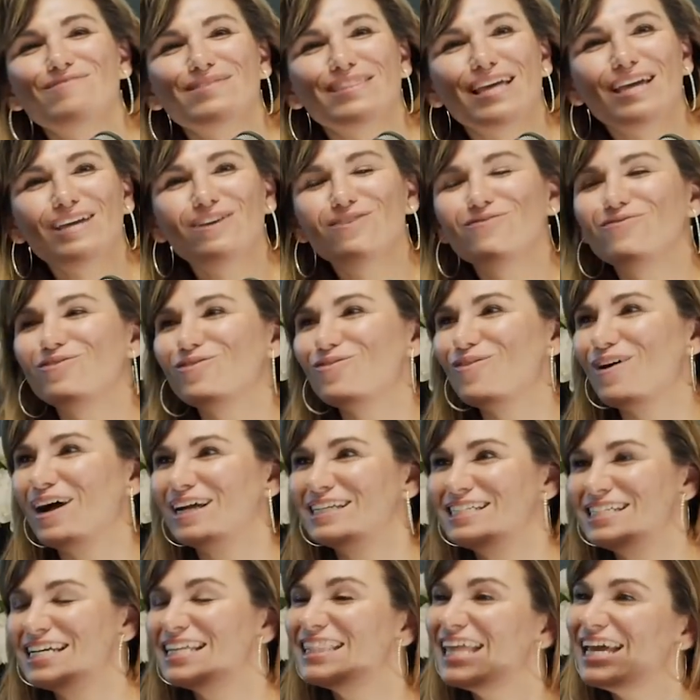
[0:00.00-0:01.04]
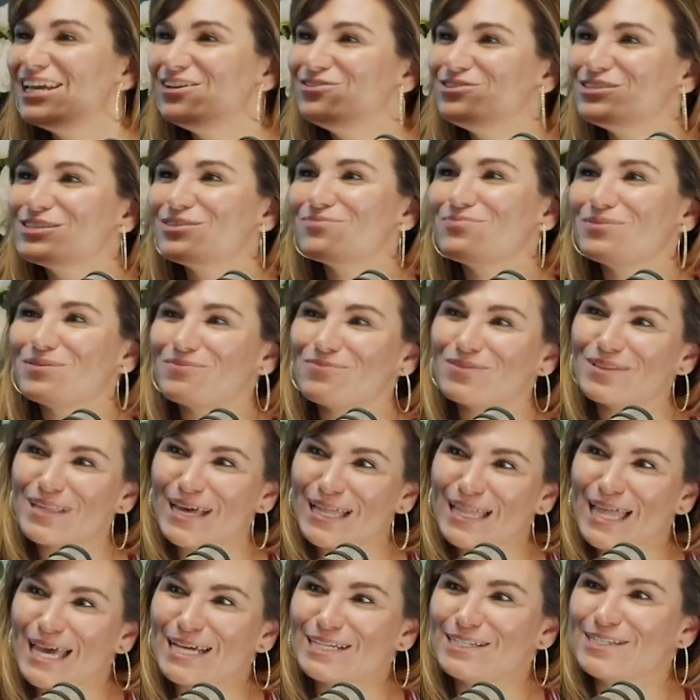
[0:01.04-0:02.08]
Oh, but thank you for watching. Thank you to the people
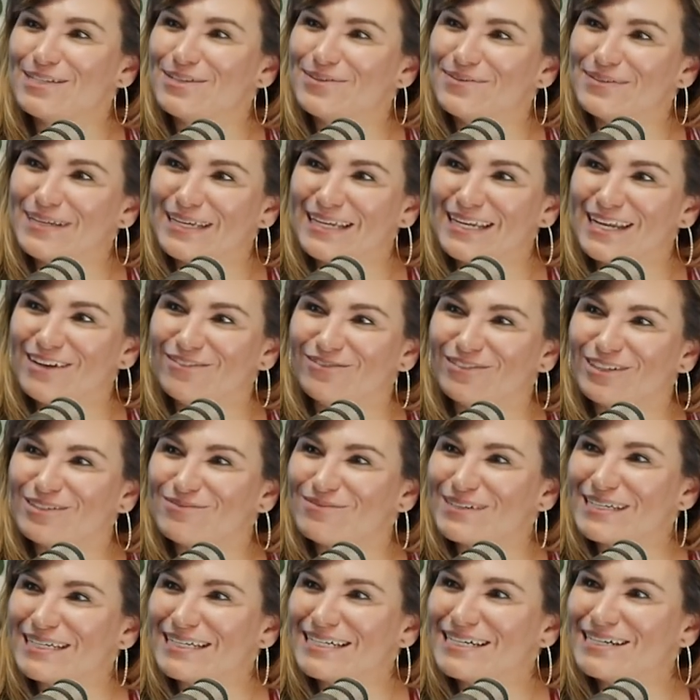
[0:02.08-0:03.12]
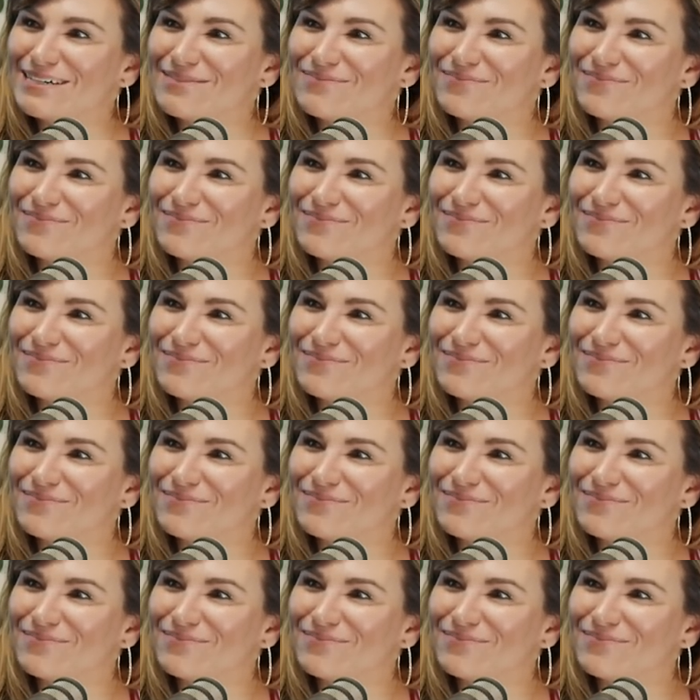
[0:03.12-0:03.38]
that like tune in every week.